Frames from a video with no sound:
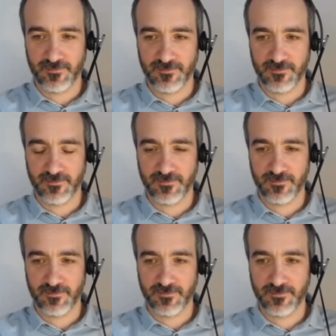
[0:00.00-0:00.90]

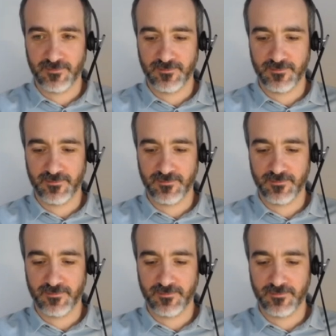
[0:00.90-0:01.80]

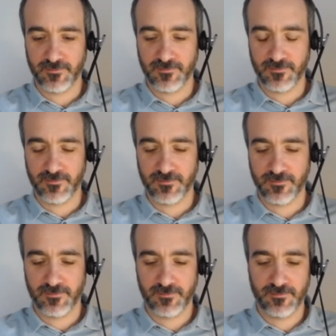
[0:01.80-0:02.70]

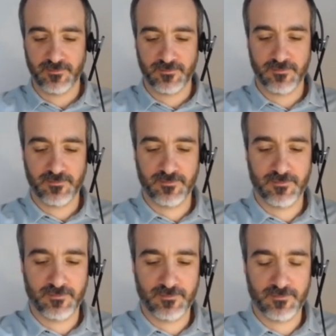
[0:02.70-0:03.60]

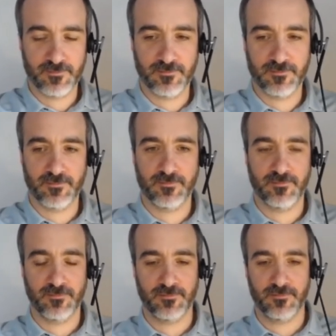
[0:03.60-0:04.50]

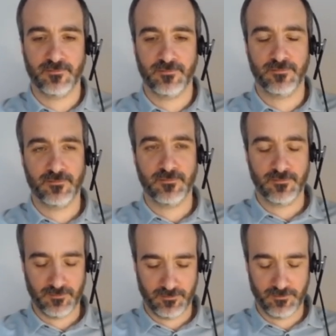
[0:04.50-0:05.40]

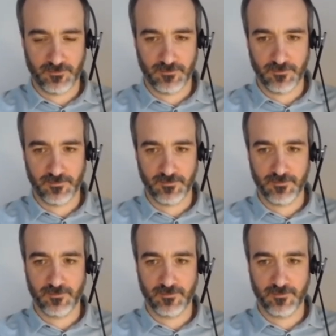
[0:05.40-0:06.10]
No words are spoken by the person on screen.